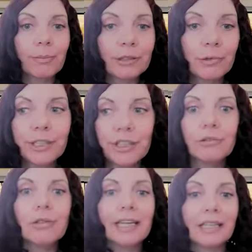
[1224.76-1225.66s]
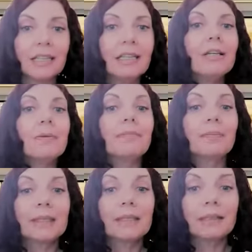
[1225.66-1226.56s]
normally would do like
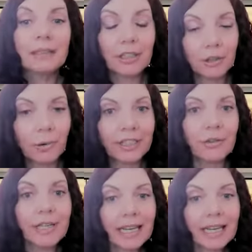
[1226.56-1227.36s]
you know when you get